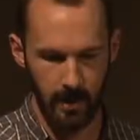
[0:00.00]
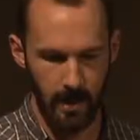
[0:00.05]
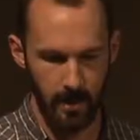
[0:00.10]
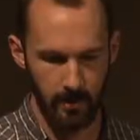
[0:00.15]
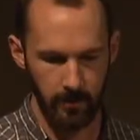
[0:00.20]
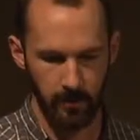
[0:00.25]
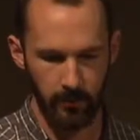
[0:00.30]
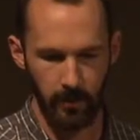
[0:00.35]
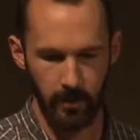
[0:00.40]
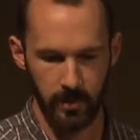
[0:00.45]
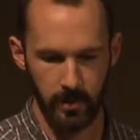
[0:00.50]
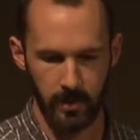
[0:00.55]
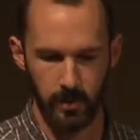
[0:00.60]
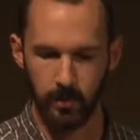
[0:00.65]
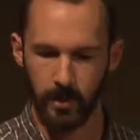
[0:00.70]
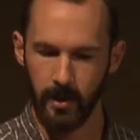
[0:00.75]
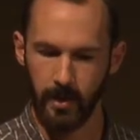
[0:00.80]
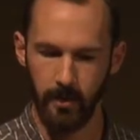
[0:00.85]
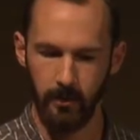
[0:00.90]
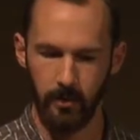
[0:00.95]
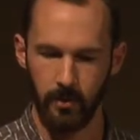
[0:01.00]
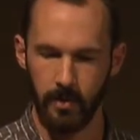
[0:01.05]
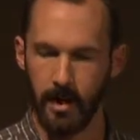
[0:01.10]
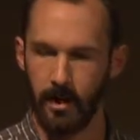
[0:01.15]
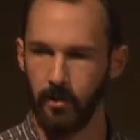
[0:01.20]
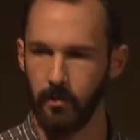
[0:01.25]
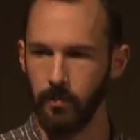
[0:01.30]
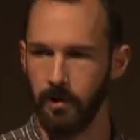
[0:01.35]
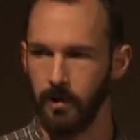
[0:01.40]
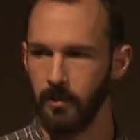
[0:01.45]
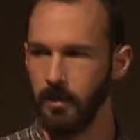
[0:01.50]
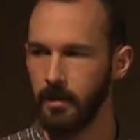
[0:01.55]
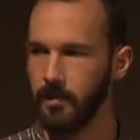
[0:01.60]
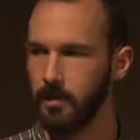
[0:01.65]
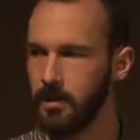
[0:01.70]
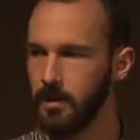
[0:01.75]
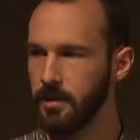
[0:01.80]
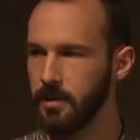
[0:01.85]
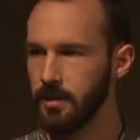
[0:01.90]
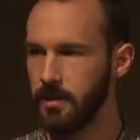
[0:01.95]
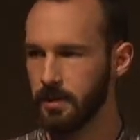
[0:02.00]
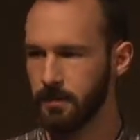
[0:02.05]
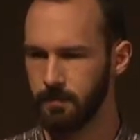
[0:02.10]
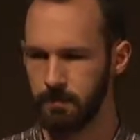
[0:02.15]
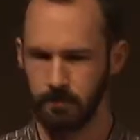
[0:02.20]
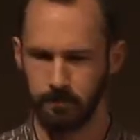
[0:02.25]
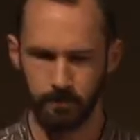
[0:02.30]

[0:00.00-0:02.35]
Uh, the first, we covered incremental images.